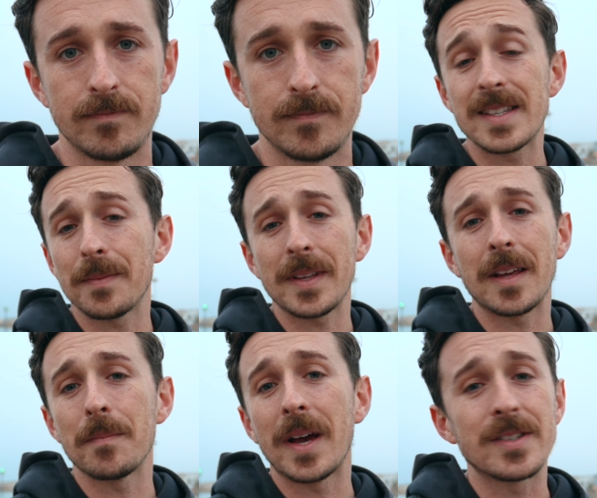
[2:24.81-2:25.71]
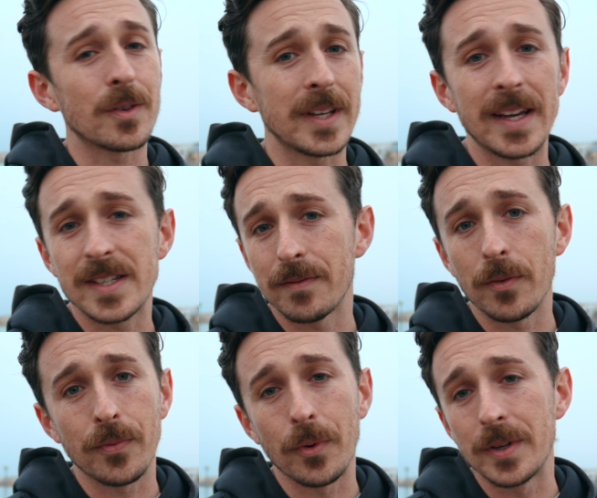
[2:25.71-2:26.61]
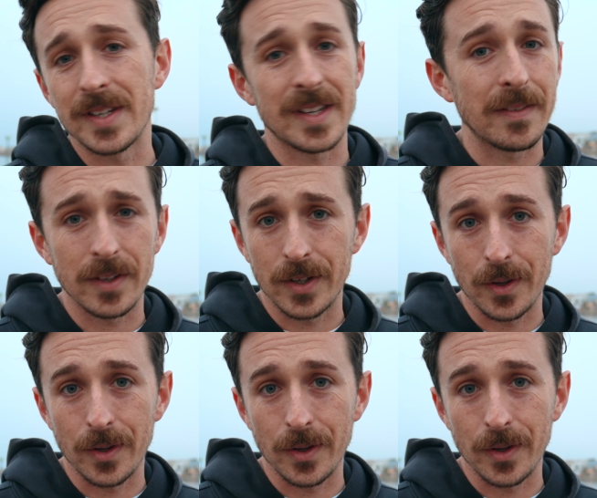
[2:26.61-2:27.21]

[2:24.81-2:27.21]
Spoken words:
And that's something that my Sony A7 IV doesn't even do.